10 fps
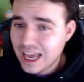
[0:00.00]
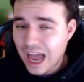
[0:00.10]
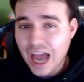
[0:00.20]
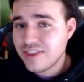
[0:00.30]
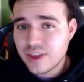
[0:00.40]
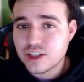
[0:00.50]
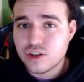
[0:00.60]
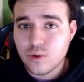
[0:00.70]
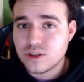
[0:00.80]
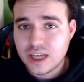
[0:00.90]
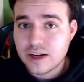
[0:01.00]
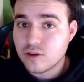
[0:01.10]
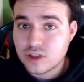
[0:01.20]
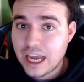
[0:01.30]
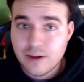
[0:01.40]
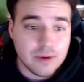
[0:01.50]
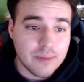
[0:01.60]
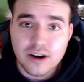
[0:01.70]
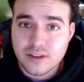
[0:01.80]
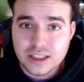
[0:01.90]
I think Shedeur Sanders can be
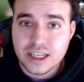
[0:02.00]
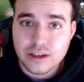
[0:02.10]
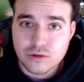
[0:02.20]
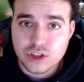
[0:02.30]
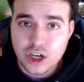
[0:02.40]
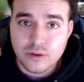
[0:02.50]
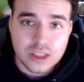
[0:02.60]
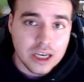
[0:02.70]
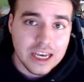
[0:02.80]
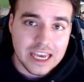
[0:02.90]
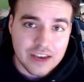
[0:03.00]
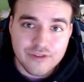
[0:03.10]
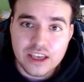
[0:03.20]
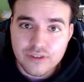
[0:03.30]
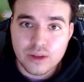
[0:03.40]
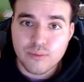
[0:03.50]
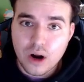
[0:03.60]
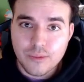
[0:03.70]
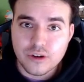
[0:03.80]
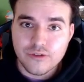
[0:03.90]
better than Daniel Jones if given the
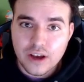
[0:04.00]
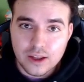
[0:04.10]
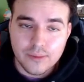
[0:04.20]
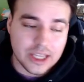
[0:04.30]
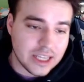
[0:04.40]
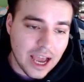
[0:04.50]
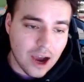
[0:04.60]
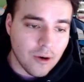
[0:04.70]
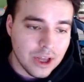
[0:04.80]
proper development. Now,